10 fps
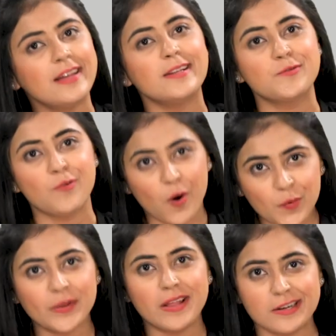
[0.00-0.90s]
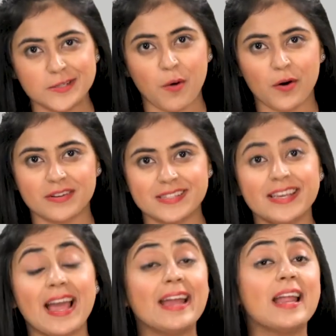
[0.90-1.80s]
that is wrong with our
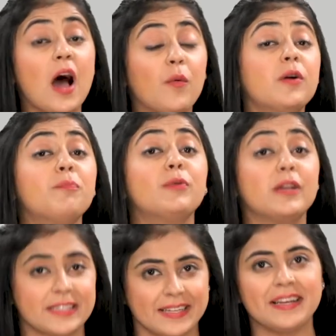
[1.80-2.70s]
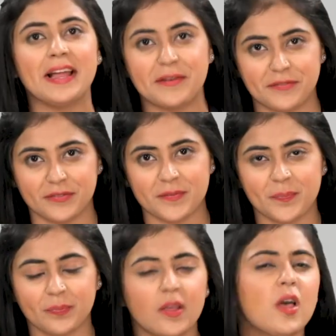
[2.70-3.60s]
democracy and our political life.
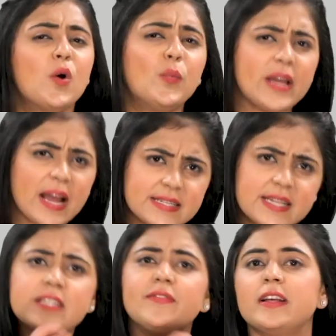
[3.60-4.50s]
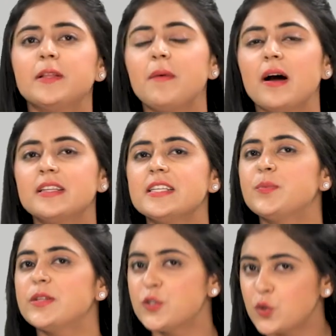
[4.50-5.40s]
We identify the parties
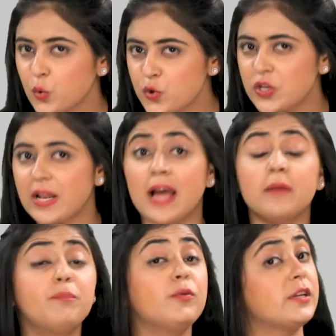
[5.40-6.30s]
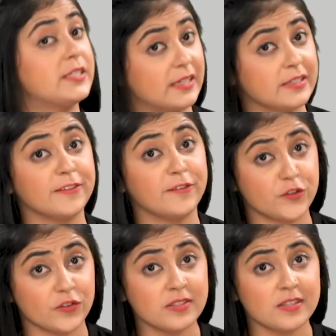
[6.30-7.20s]
with social and political
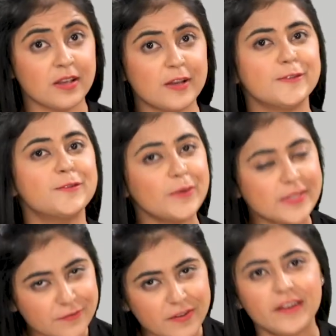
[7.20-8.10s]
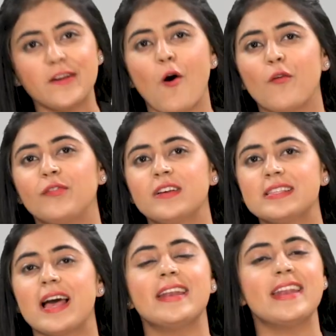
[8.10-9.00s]
divisions, so it's very obvious
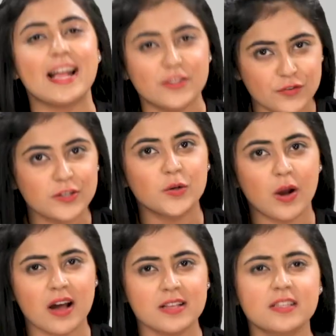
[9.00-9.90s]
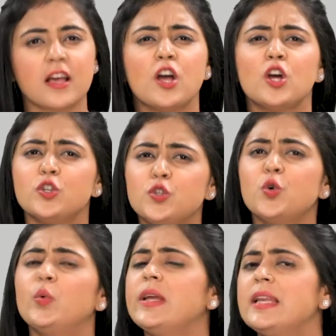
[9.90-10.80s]
and natural to ask,
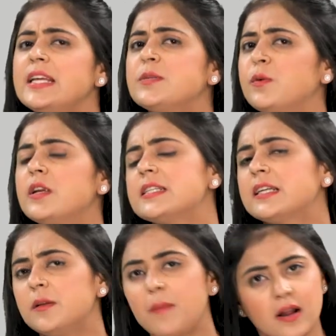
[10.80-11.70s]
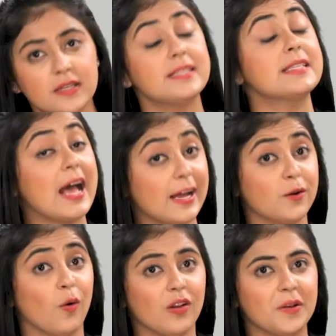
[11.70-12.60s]
do we need political parties at
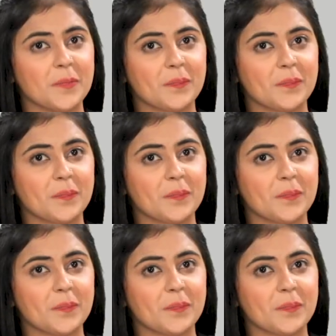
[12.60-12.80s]
all?